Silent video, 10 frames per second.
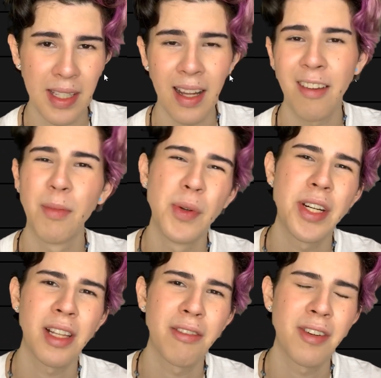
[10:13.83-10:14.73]
Like if moon
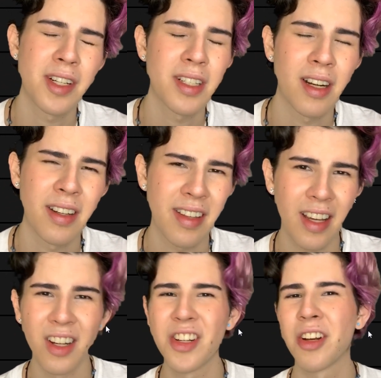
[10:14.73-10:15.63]
jellyfish started
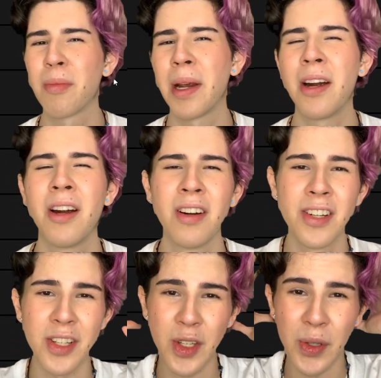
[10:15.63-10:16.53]
taking sugar bear hair and
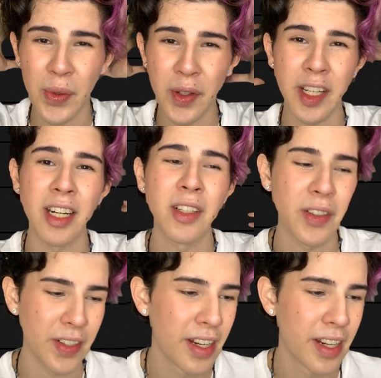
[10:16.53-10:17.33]
just grew it out